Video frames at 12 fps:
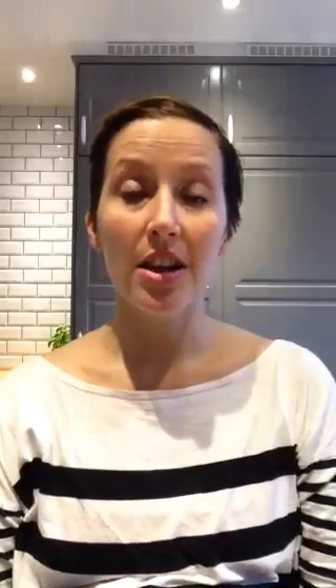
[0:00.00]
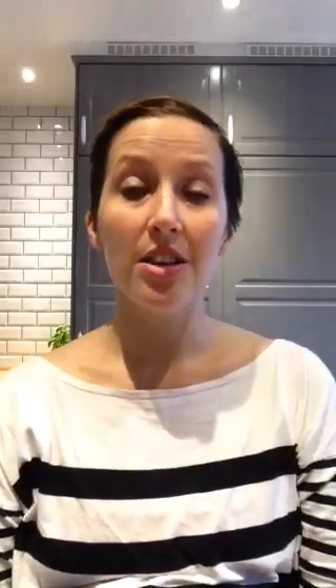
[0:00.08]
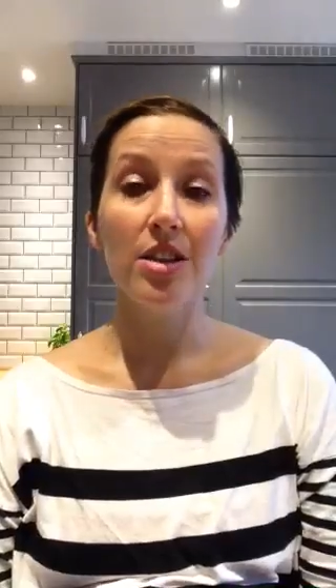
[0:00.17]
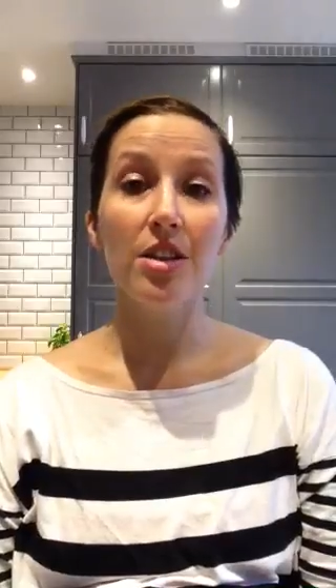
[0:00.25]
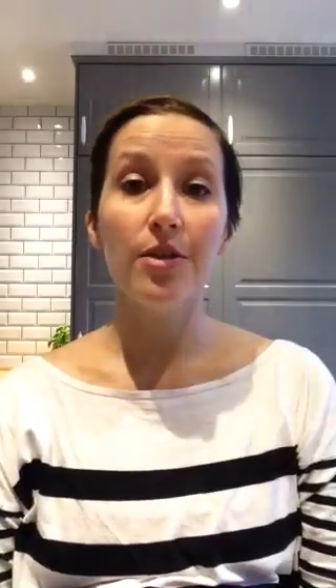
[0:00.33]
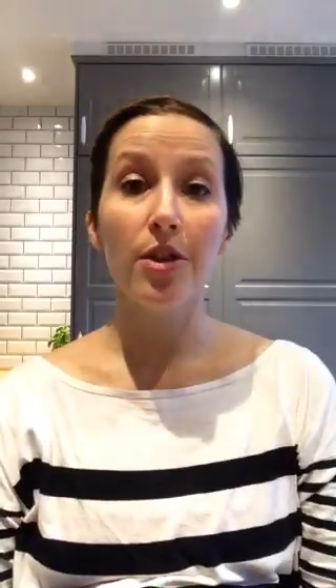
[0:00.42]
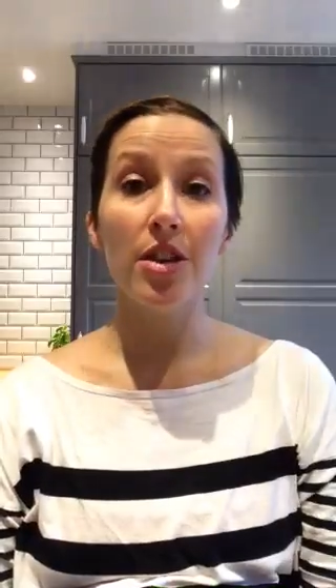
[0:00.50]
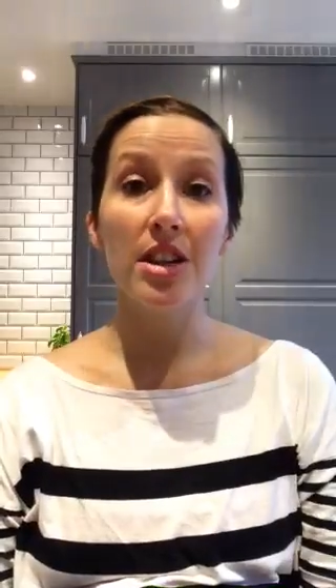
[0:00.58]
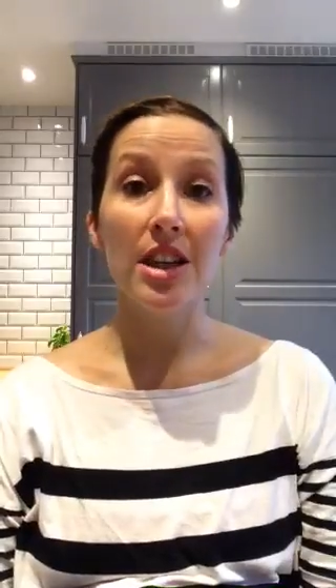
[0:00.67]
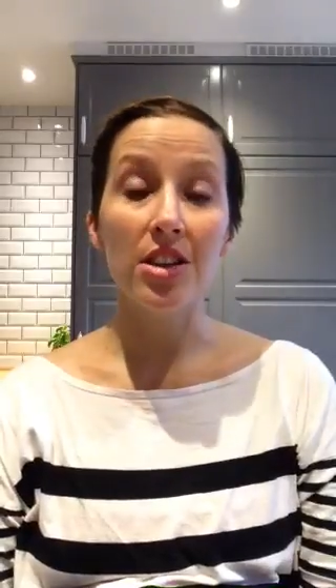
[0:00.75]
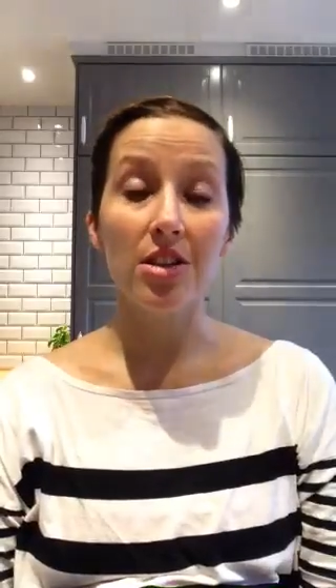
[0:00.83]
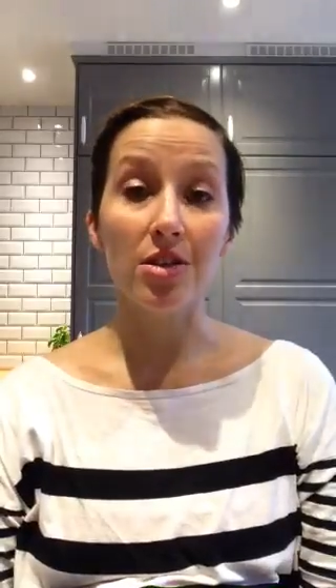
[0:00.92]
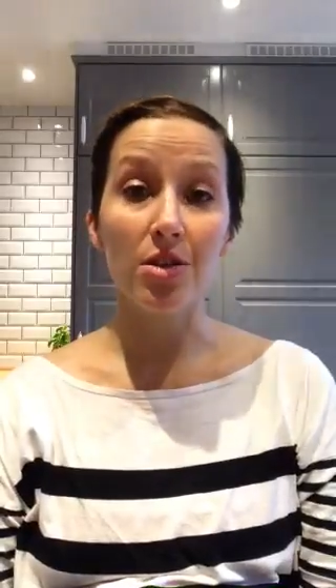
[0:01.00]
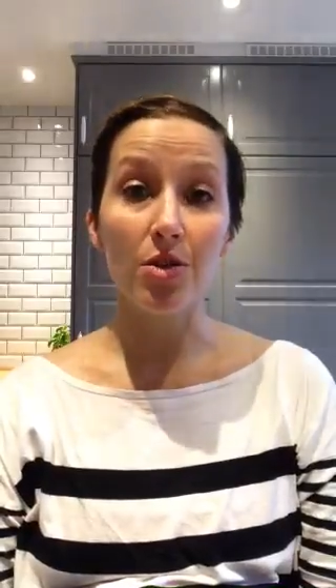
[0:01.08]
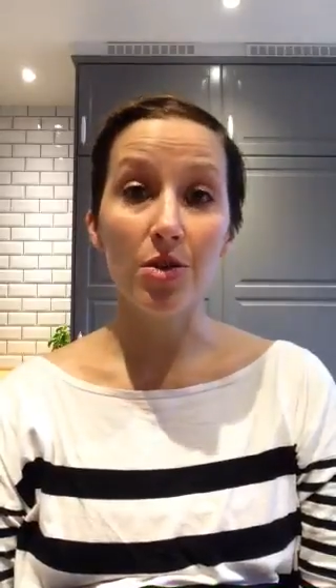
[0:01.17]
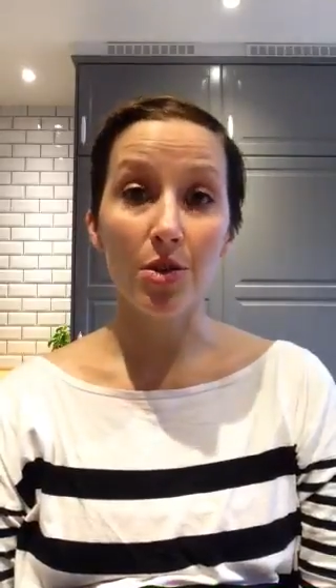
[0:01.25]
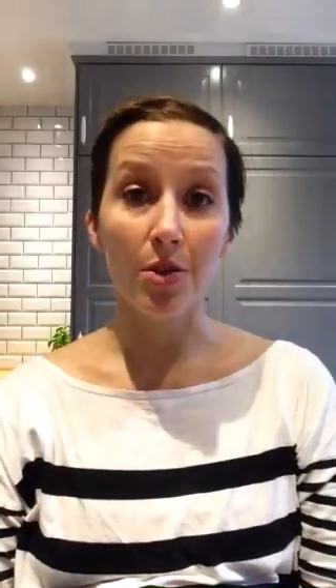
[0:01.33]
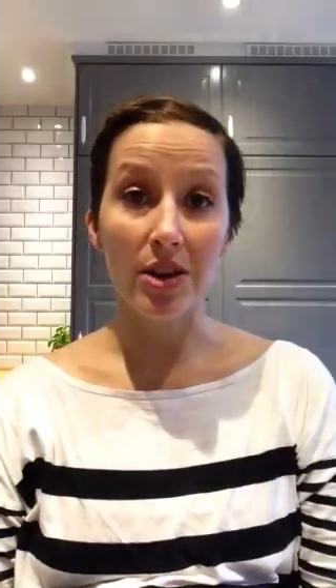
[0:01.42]
to deforestation and
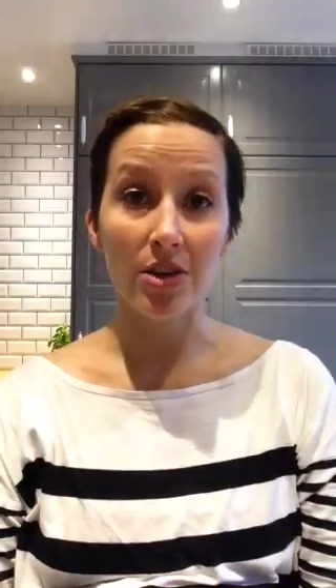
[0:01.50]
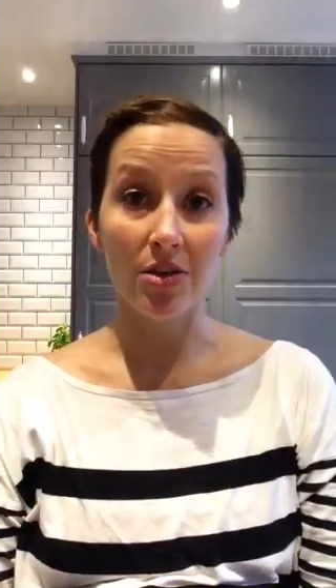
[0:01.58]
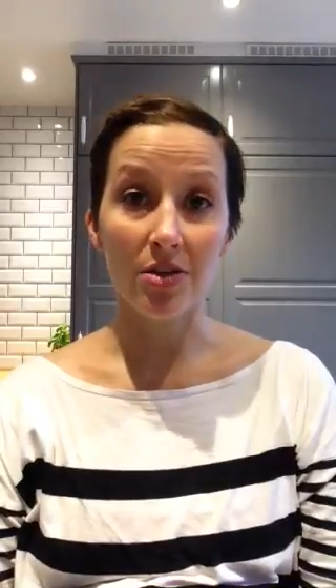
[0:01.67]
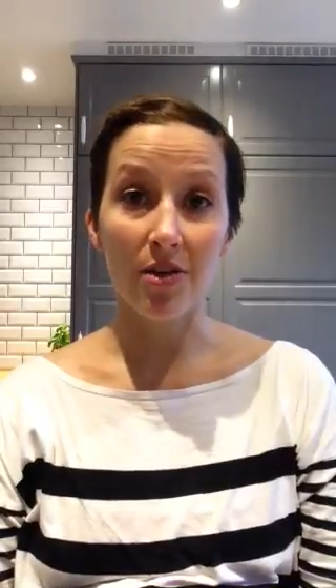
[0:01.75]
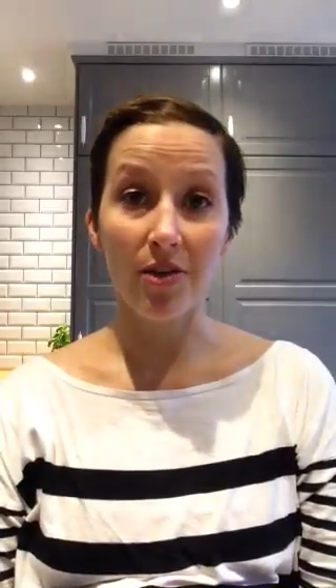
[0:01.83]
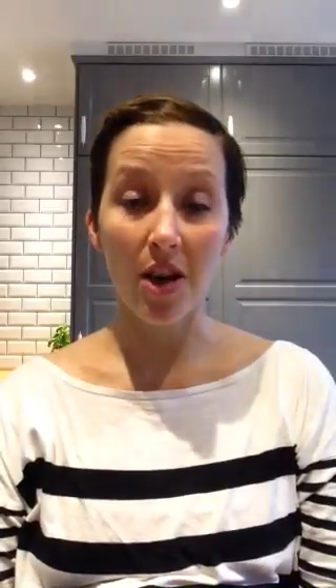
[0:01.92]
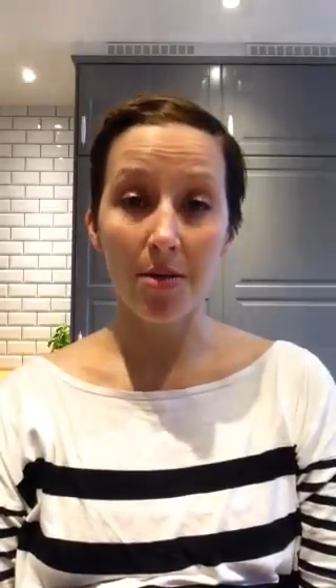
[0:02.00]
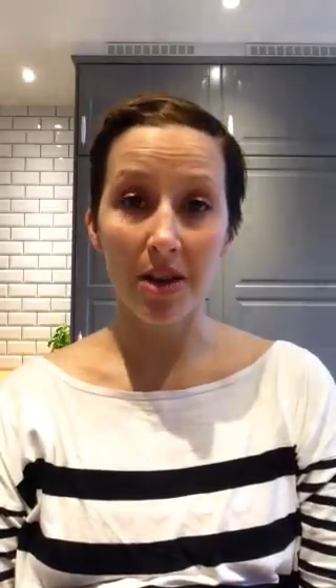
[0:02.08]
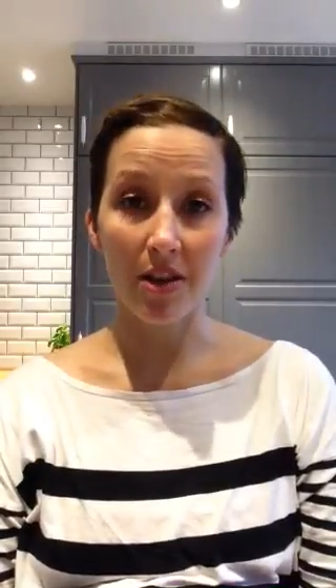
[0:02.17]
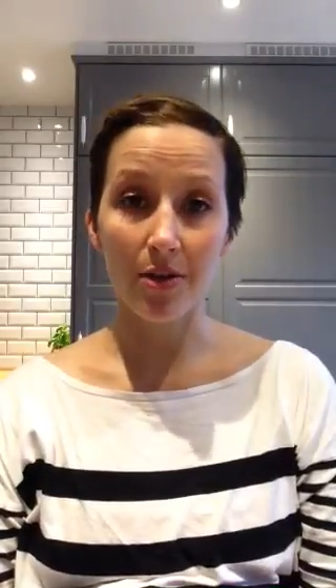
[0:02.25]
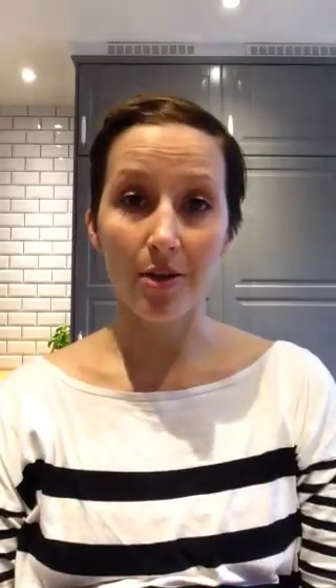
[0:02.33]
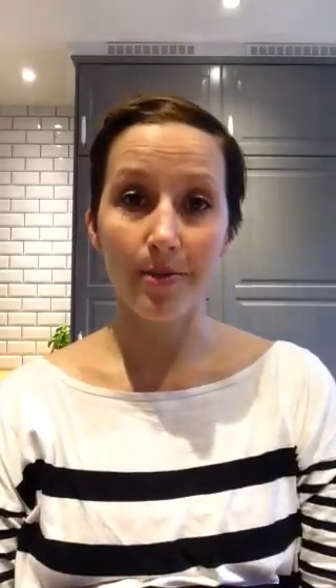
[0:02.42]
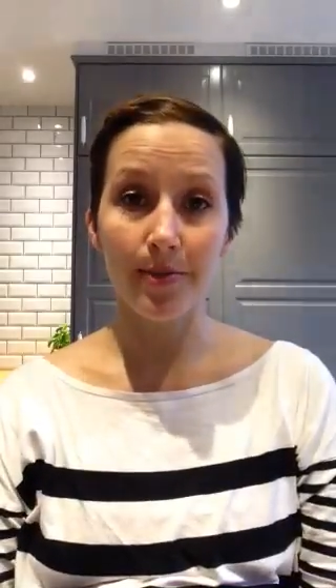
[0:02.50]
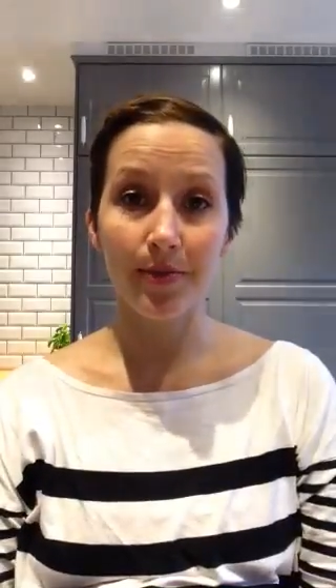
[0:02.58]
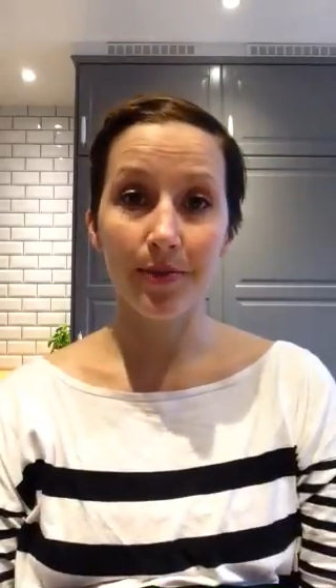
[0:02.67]
social questions on farm level.